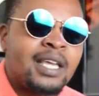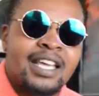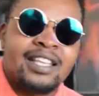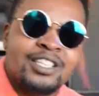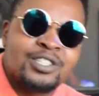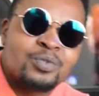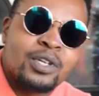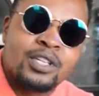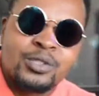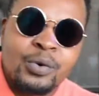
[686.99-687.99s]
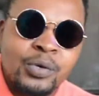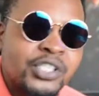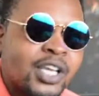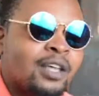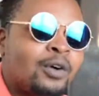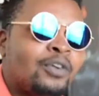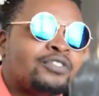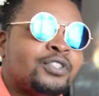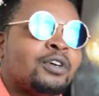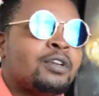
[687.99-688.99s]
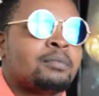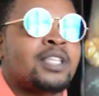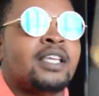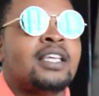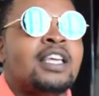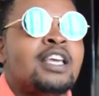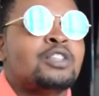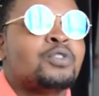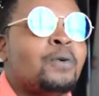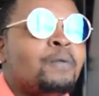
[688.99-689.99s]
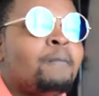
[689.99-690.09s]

and they just want to show each other off, you know what I'm saying? So